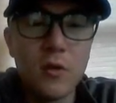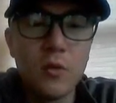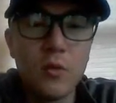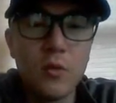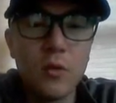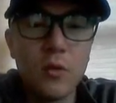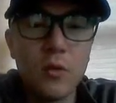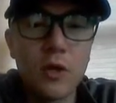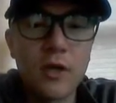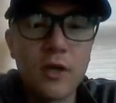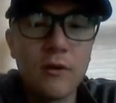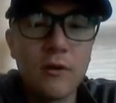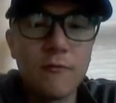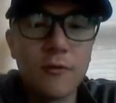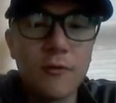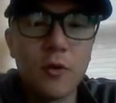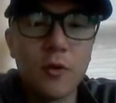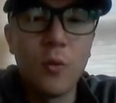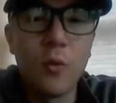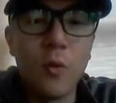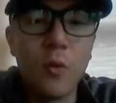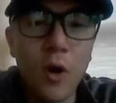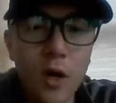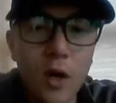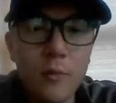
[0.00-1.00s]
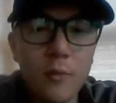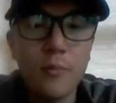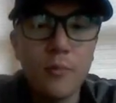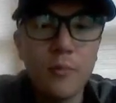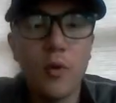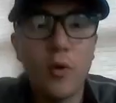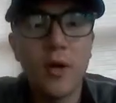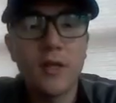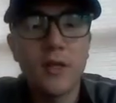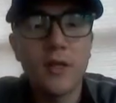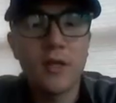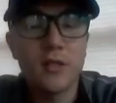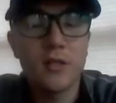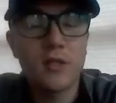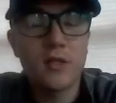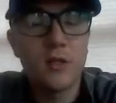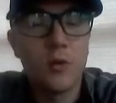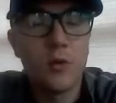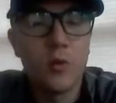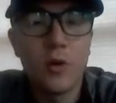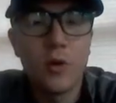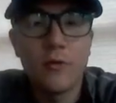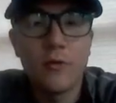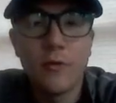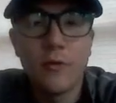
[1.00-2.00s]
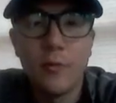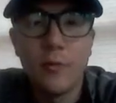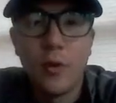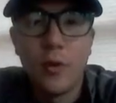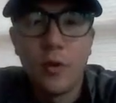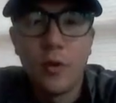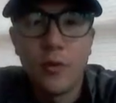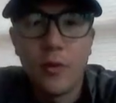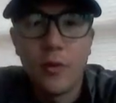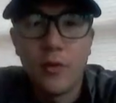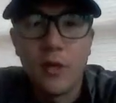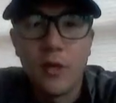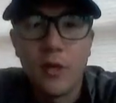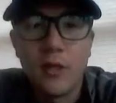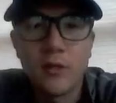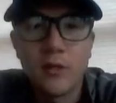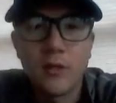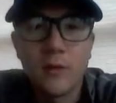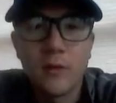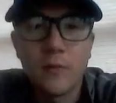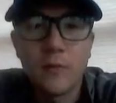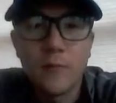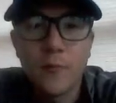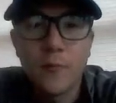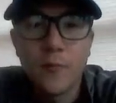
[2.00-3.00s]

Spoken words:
We're looking for the one point that is going to work for both of these.